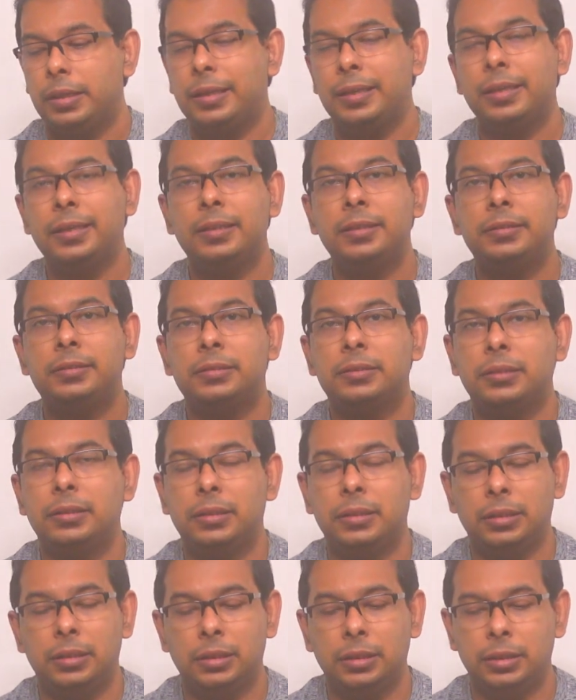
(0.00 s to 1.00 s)
his
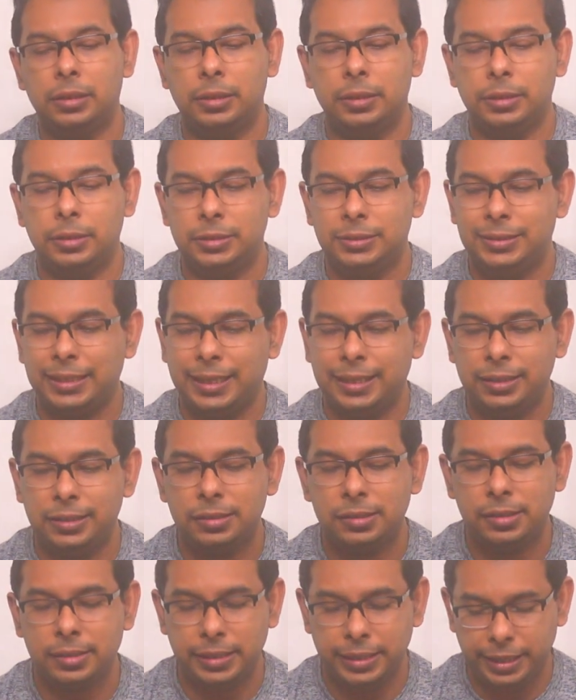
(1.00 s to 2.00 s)

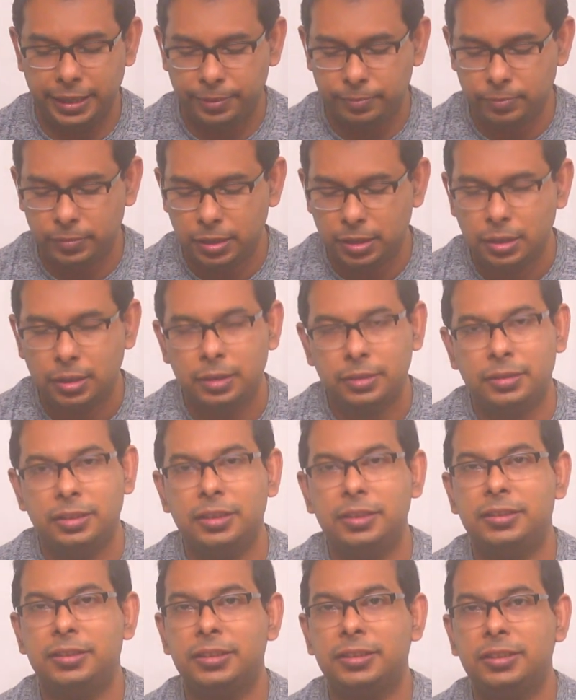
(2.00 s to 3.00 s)
channel's name,
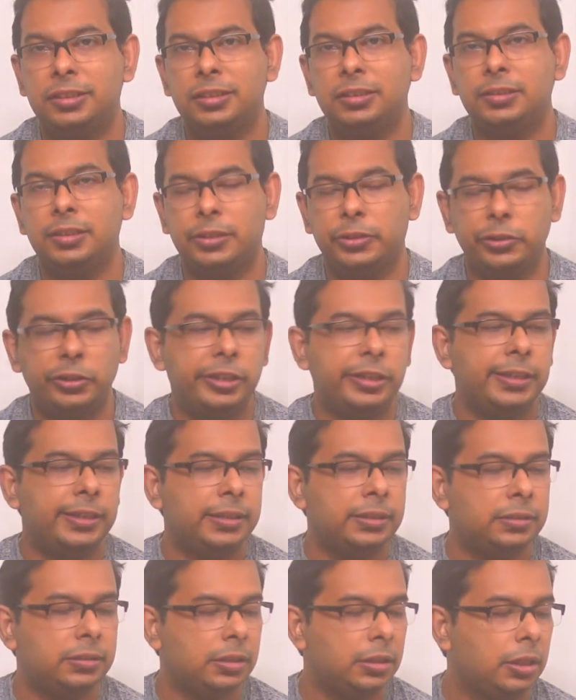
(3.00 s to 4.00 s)
360
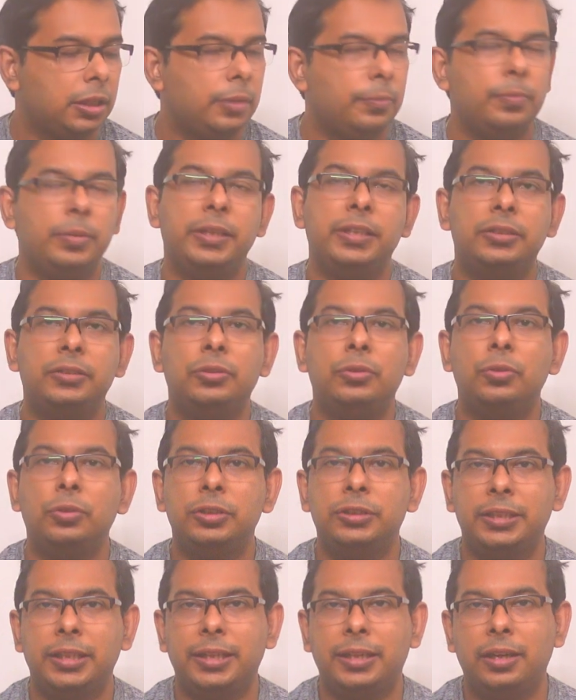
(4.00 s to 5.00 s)
Securities. Please
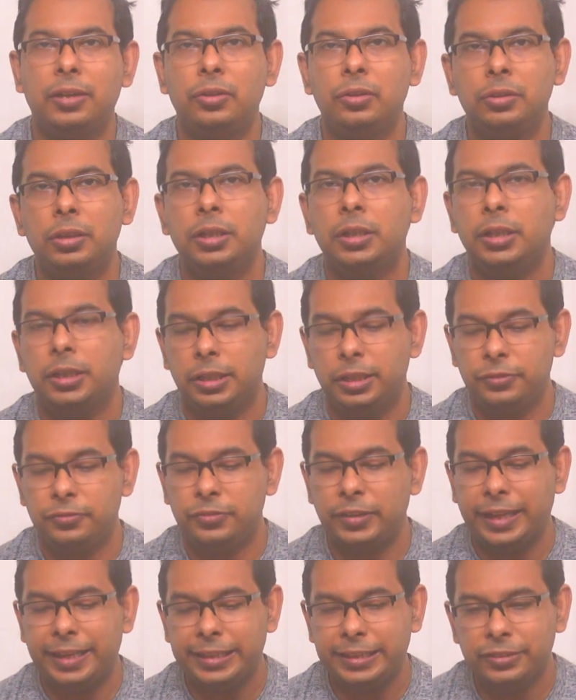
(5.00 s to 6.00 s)
go check out.
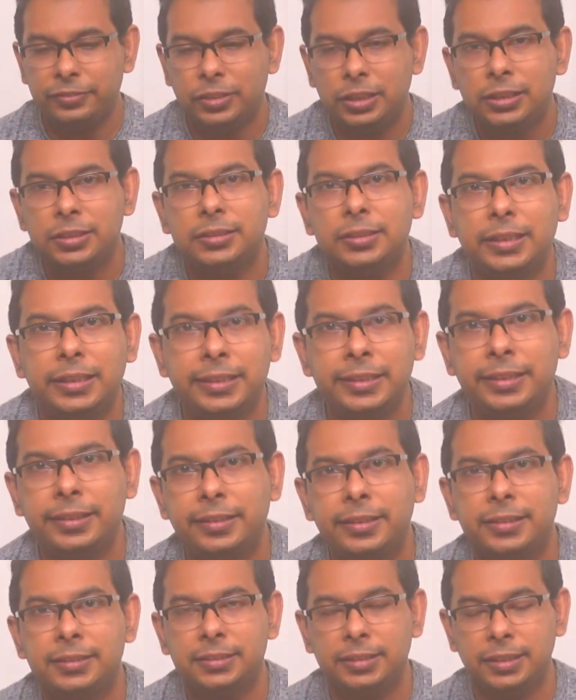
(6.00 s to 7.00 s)
If anyone is
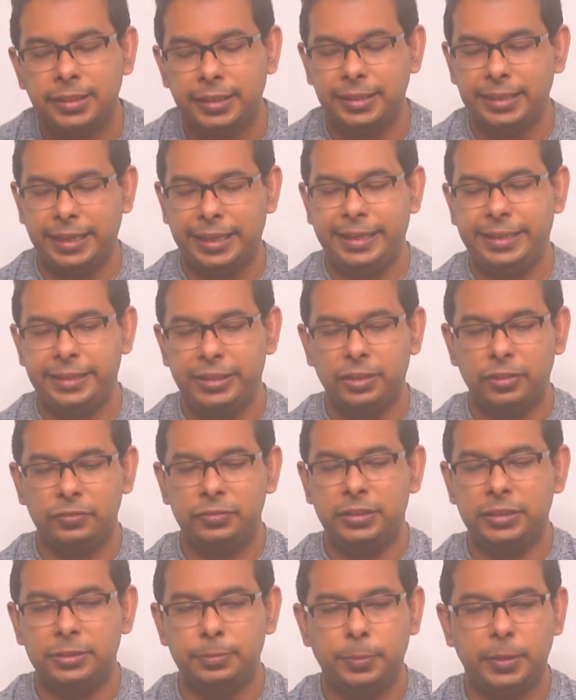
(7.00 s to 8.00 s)
interested in any of
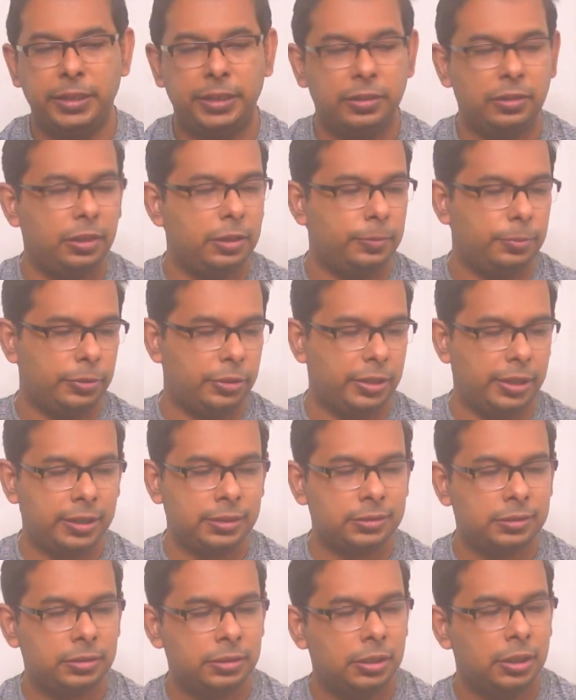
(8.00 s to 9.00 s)
these particular
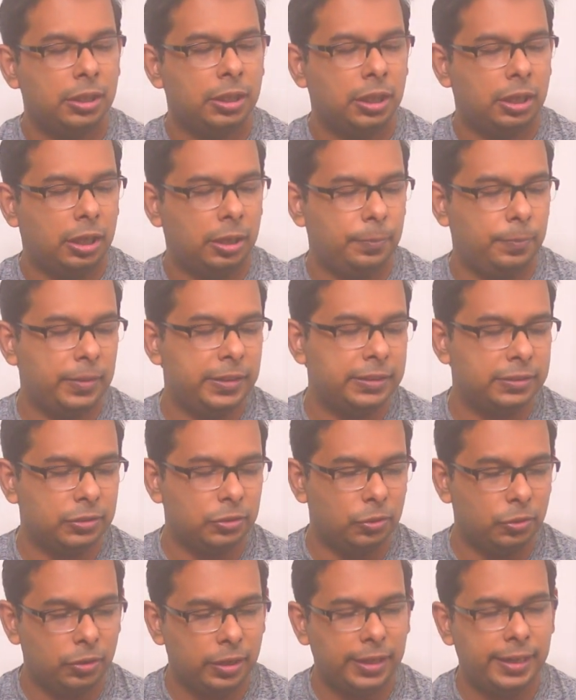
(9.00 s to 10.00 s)
products, please
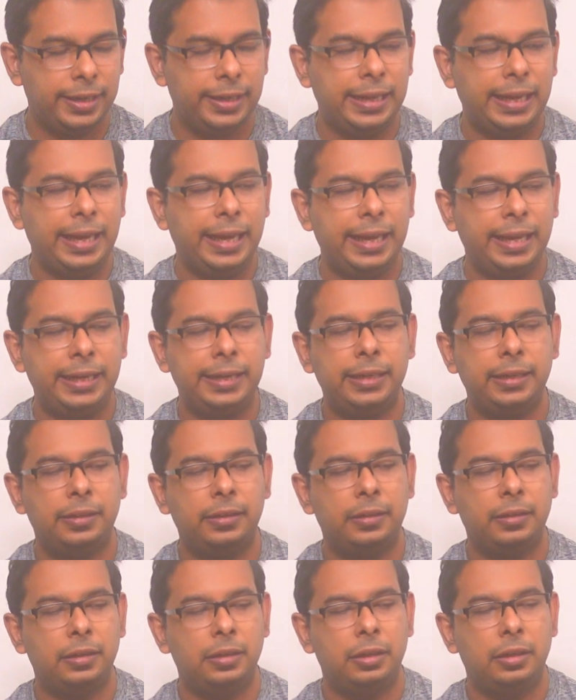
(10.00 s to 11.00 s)
go ahead and
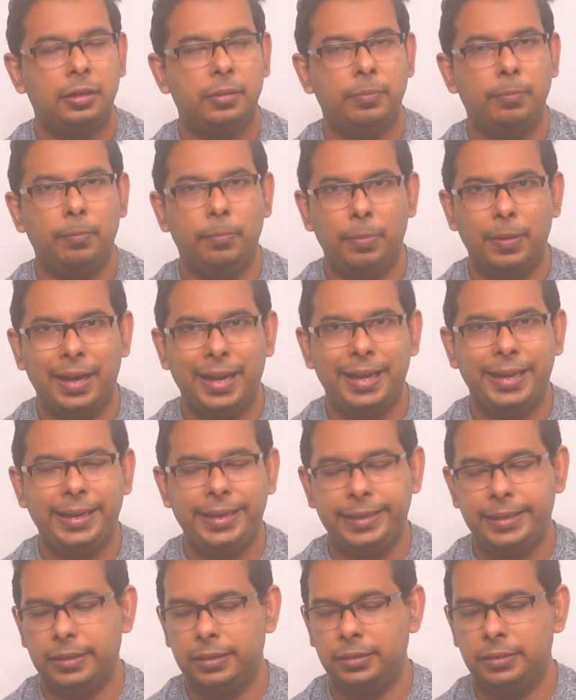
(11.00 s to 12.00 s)
buy
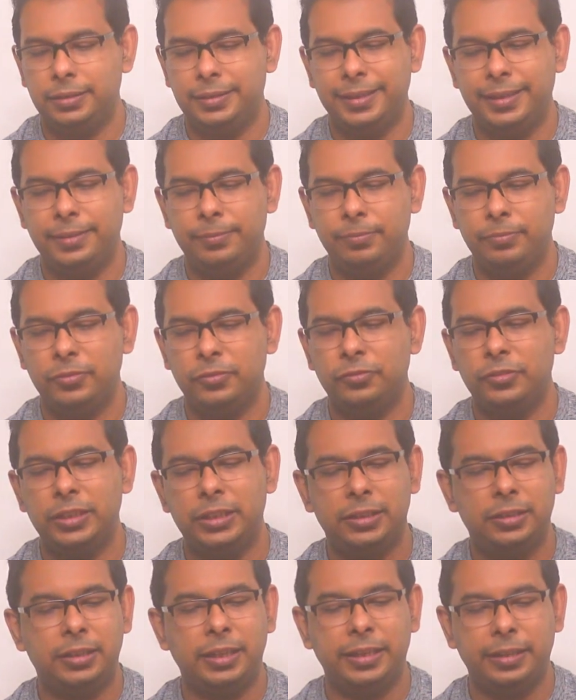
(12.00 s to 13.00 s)
them
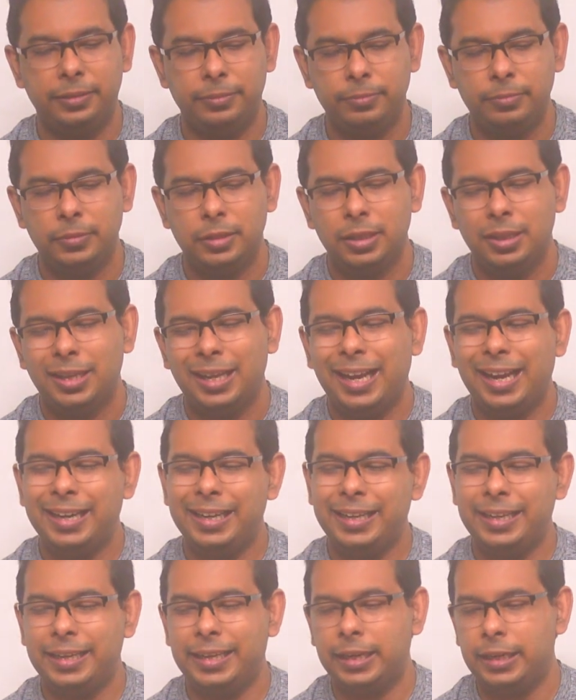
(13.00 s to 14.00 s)
with him, and
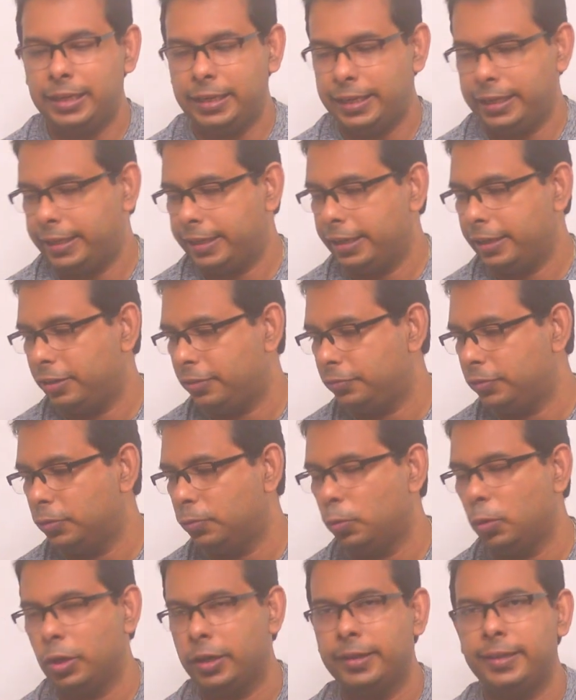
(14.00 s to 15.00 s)
he can take care of the
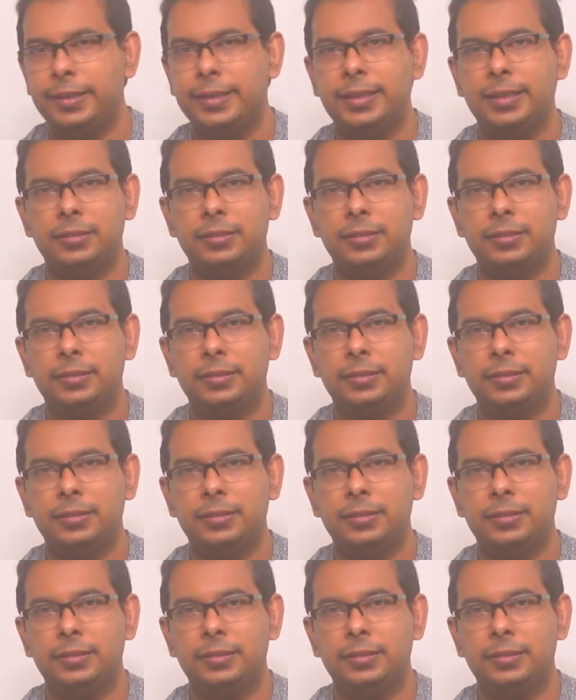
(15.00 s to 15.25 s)
warranty